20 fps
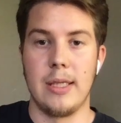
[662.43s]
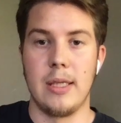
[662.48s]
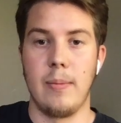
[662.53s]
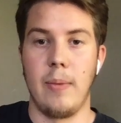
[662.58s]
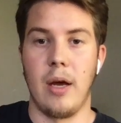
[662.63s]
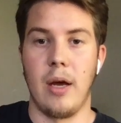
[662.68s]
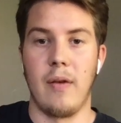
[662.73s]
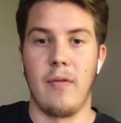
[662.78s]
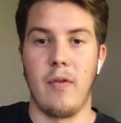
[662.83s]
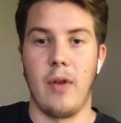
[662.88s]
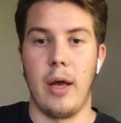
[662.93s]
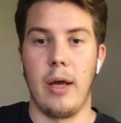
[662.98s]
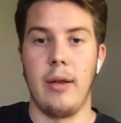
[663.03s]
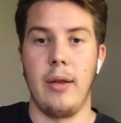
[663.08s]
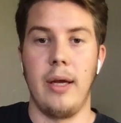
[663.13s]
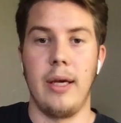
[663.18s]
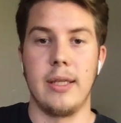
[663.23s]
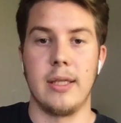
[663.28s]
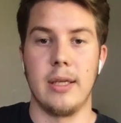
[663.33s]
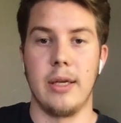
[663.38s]
about a flight
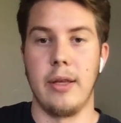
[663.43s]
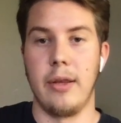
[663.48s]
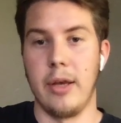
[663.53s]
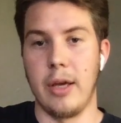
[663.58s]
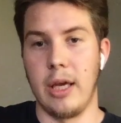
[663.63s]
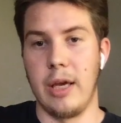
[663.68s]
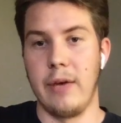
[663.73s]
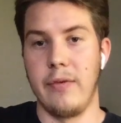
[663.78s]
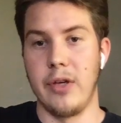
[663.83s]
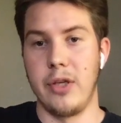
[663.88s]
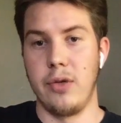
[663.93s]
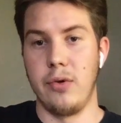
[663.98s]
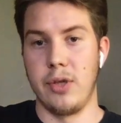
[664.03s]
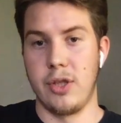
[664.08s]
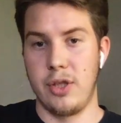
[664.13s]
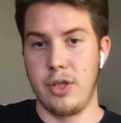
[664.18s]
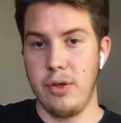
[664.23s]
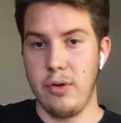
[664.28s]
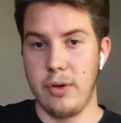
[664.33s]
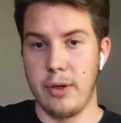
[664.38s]
lesson and then give it to a
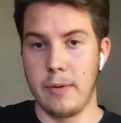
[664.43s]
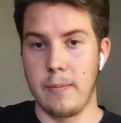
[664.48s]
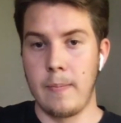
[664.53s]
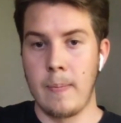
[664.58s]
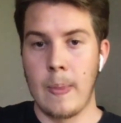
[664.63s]
student,